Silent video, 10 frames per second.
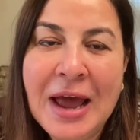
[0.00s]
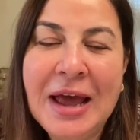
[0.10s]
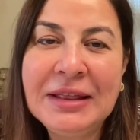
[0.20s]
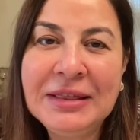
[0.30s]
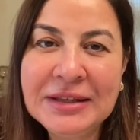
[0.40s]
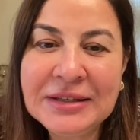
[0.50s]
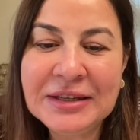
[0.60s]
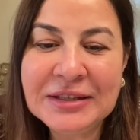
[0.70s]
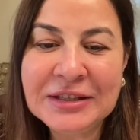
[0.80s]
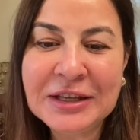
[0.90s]
and this
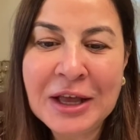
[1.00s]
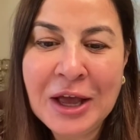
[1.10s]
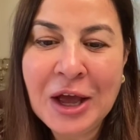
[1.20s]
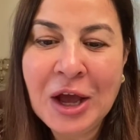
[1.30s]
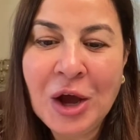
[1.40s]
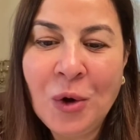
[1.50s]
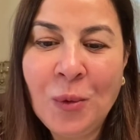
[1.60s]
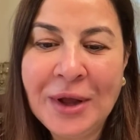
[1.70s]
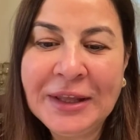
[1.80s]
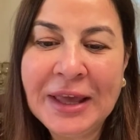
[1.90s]
is
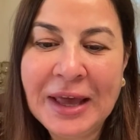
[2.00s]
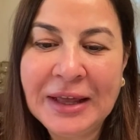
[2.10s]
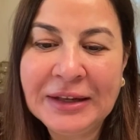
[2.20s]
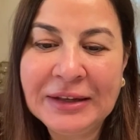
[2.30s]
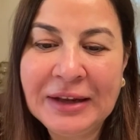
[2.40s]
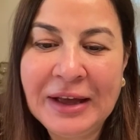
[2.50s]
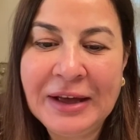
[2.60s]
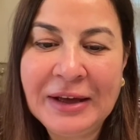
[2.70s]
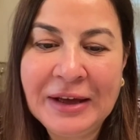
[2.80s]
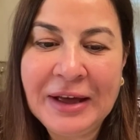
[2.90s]
what can
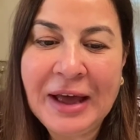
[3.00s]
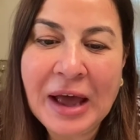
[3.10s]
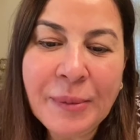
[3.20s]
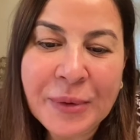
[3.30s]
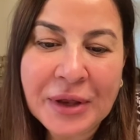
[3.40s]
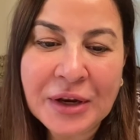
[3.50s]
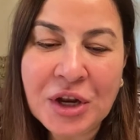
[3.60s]
happen.